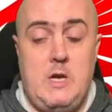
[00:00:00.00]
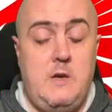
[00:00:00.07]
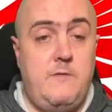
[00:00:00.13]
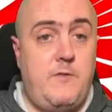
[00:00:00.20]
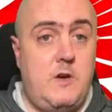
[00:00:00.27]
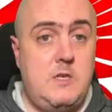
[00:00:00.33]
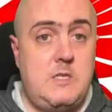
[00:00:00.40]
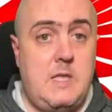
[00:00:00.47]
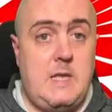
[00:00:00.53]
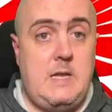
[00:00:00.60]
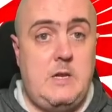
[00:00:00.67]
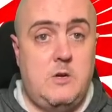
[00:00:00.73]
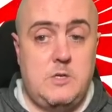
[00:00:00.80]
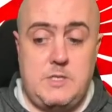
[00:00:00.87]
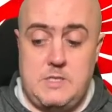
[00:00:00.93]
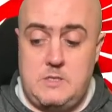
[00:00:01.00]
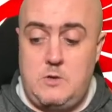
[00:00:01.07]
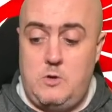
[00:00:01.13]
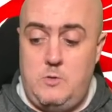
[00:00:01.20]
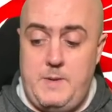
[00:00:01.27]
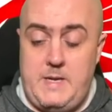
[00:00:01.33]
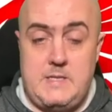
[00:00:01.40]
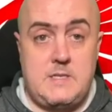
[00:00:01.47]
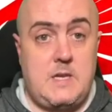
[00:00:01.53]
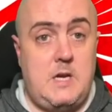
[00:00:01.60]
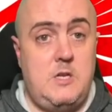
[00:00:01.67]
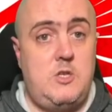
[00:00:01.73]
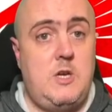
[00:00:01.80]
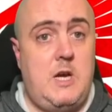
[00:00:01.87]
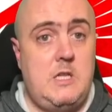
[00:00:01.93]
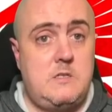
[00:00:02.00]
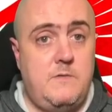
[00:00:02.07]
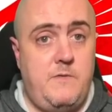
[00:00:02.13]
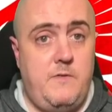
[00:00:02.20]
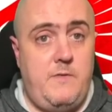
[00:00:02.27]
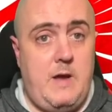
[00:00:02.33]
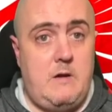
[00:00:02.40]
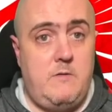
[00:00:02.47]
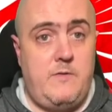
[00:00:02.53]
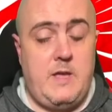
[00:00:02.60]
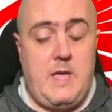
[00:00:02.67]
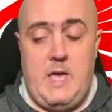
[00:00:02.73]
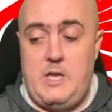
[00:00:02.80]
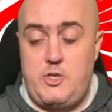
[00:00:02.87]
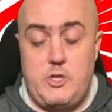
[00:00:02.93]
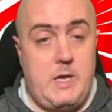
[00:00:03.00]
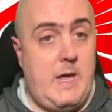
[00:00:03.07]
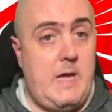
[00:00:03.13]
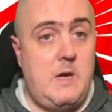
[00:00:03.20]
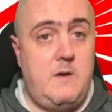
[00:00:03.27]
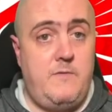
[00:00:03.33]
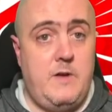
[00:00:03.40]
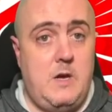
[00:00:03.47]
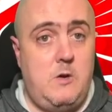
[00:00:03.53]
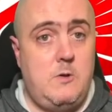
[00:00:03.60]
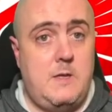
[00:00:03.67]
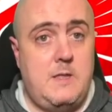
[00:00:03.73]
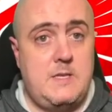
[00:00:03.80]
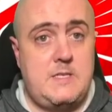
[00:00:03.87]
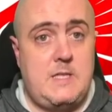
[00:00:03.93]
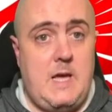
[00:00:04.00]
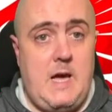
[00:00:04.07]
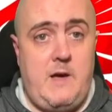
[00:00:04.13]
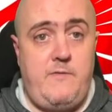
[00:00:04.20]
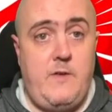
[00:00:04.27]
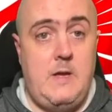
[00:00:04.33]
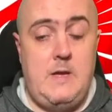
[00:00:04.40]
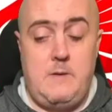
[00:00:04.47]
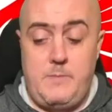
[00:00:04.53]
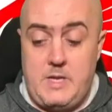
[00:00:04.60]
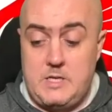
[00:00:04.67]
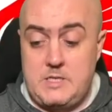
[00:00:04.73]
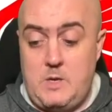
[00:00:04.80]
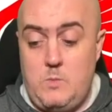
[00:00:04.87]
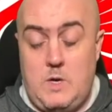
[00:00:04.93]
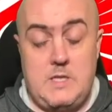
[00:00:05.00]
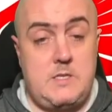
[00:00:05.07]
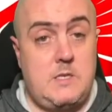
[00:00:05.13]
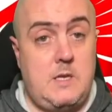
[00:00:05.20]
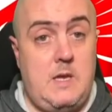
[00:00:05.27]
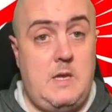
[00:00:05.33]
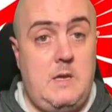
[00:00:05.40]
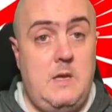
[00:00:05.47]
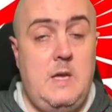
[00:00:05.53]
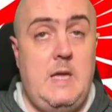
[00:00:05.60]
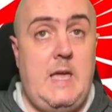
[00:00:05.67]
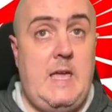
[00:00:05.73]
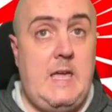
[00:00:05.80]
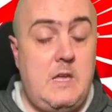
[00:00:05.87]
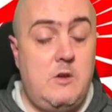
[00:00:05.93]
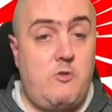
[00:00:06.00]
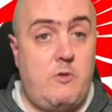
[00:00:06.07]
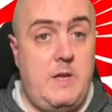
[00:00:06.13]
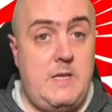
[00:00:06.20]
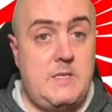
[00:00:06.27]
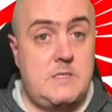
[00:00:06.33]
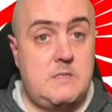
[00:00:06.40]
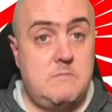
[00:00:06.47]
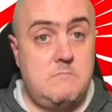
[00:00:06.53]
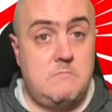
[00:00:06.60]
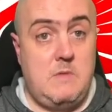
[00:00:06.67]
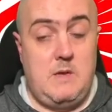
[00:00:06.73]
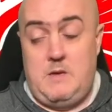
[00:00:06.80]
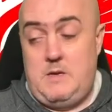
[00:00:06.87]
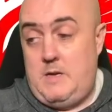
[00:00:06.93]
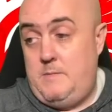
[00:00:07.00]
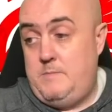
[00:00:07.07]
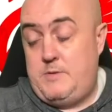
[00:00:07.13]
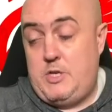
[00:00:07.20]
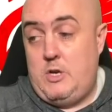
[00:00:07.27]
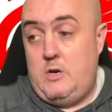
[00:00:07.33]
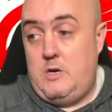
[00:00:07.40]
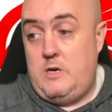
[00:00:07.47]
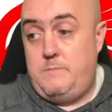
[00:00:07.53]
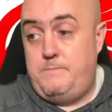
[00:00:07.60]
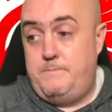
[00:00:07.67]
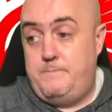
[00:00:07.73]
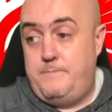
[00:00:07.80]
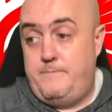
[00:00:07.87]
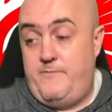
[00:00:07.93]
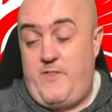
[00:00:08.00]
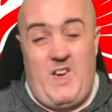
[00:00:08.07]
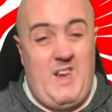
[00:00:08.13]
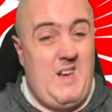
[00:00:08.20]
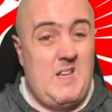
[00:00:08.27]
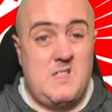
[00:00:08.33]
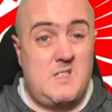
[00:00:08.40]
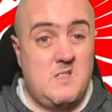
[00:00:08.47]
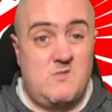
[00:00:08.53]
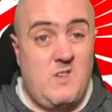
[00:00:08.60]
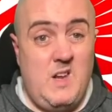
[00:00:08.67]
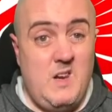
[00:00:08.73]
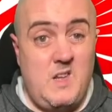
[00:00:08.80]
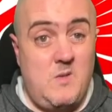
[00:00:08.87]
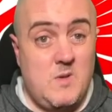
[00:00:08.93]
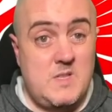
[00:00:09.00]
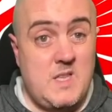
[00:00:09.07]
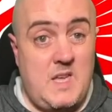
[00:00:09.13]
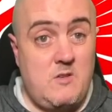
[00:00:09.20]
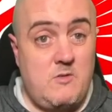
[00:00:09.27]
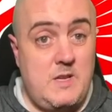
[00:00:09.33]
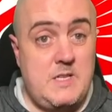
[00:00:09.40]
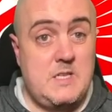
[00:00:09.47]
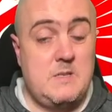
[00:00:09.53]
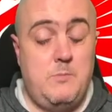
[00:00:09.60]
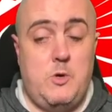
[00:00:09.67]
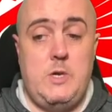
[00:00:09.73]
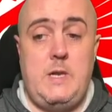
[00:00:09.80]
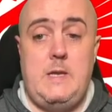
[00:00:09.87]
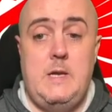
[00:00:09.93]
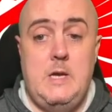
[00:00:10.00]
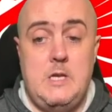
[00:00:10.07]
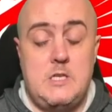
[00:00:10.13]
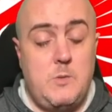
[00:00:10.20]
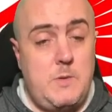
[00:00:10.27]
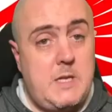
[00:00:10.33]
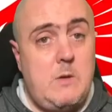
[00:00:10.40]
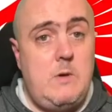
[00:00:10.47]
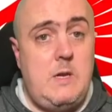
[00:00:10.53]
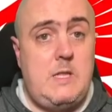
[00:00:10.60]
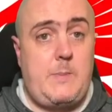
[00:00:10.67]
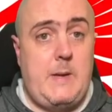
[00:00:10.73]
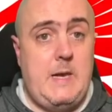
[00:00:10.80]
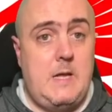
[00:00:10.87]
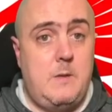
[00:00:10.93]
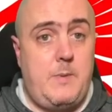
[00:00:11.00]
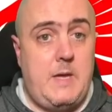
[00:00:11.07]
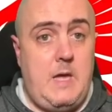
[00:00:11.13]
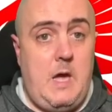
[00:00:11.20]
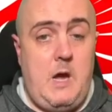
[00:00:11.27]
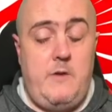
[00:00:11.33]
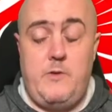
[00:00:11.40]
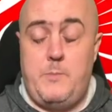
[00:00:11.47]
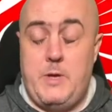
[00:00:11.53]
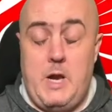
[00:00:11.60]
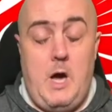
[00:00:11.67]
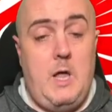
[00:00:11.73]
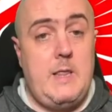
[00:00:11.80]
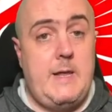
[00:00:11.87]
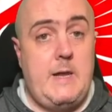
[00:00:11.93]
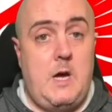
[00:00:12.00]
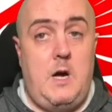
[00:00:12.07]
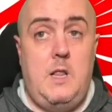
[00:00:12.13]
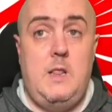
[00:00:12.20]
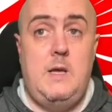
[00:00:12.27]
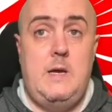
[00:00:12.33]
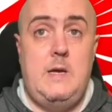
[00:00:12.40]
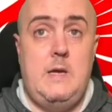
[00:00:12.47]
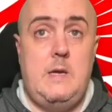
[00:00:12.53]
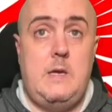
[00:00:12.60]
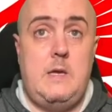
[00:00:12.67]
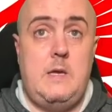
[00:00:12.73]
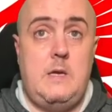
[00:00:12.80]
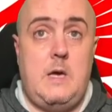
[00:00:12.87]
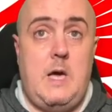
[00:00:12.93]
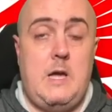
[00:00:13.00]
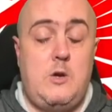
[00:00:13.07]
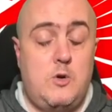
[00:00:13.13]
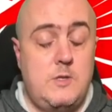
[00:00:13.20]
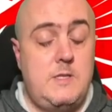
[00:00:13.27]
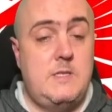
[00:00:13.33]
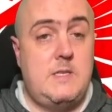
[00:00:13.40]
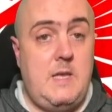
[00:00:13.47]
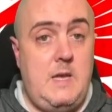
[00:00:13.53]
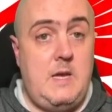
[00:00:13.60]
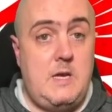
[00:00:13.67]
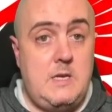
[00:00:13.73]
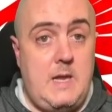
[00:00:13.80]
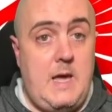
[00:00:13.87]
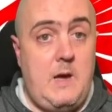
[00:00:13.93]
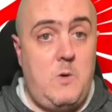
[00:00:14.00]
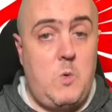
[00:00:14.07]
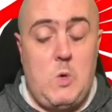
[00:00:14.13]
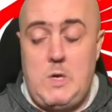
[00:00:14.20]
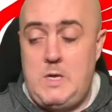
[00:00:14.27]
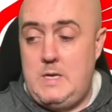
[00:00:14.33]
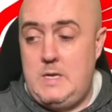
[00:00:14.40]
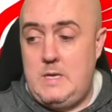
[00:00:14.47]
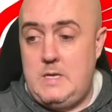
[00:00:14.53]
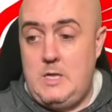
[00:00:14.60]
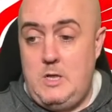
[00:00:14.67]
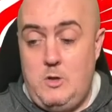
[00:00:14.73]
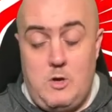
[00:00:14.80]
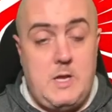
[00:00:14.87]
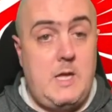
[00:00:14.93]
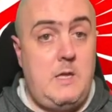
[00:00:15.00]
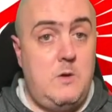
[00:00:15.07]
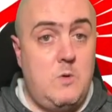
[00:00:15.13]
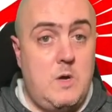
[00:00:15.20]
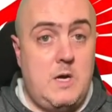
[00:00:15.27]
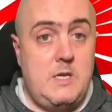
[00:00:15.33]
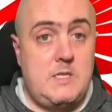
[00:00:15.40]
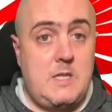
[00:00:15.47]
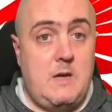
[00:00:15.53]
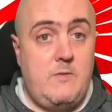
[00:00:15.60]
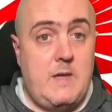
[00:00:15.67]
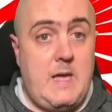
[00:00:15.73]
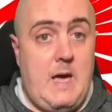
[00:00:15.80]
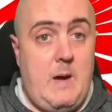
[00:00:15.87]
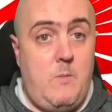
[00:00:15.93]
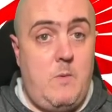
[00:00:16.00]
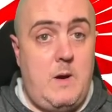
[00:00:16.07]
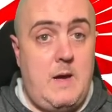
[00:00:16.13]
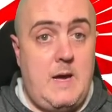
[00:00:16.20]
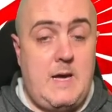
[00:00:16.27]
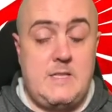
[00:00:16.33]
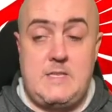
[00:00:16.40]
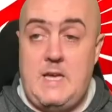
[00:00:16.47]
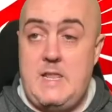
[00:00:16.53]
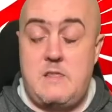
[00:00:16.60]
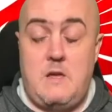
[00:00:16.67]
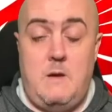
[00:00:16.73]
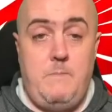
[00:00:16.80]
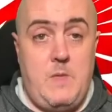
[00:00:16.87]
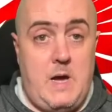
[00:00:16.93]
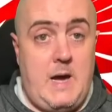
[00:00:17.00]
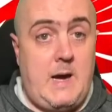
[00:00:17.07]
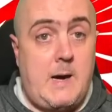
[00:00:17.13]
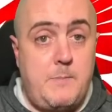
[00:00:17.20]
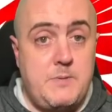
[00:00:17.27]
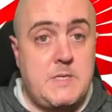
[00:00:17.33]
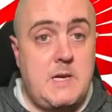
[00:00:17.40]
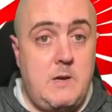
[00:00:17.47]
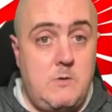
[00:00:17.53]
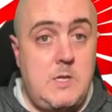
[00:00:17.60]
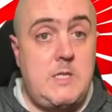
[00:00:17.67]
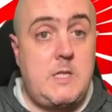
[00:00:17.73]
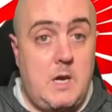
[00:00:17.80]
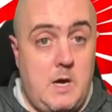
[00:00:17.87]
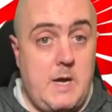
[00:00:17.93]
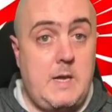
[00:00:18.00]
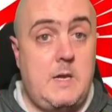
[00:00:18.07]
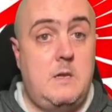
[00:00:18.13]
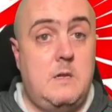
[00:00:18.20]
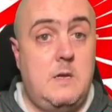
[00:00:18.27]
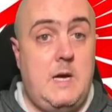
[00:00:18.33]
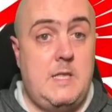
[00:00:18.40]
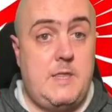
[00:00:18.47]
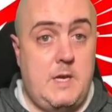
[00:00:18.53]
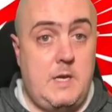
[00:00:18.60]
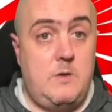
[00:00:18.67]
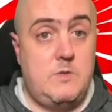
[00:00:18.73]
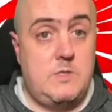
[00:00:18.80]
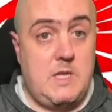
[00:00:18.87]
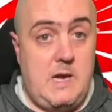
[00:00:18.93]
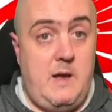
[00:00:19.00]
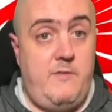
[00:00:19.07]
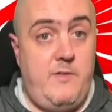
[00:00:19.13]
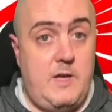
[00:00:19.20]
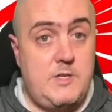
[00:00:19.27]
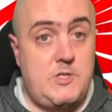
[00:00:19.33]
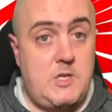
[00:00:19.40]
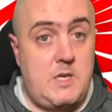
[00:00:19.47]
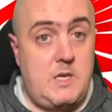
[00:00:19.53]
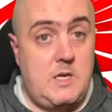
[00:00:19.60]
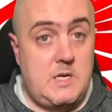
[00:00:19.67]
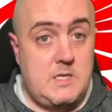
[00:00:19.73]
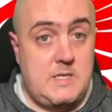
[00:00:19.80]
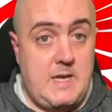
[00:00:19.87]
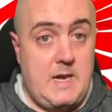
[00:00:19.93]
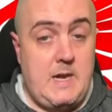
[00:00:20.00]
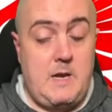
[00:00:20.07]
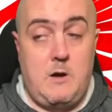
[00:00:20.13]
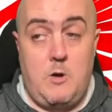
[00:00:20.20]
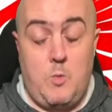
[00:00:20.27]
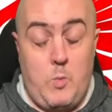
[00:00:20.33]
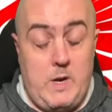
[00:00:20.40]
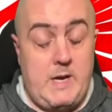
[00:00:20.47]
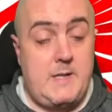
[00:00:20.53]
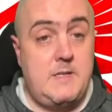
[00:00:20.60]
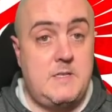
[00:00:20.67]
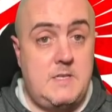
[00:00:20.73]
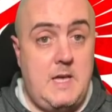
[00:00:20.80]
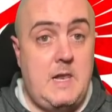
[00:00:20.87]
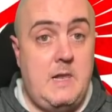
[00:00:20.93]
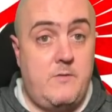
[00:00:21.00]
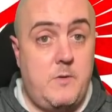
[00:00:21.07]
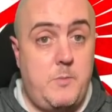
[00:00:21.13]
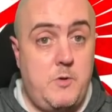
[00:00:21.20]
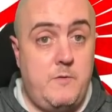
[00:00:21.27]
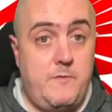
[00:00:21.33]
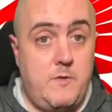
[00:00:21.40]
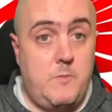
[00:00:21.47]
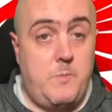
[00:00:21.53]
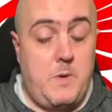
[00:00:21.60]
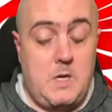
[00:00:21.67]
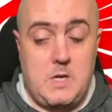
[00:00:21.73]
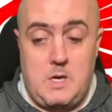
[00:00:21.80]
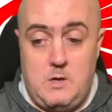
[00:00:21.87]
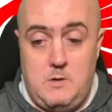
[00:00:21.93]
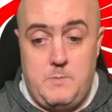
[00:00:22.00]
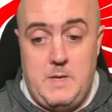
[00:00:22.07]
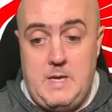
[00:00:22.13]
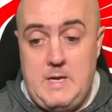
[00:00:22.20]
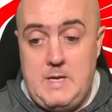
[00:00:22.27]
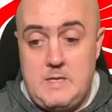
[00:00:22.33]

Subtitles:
First thing he does is come in, start charging for verification, lay off a load of the staff because he wants to increase, I'm sure, finances, really. He wants to increase his money. So we do need to be a little bit careful. But all in all, I couldn't sit here now, look at you guys down the camera and say that I'm not absolutely delighted at the news that FSG are selling or willing to sell Liverpool Football Club.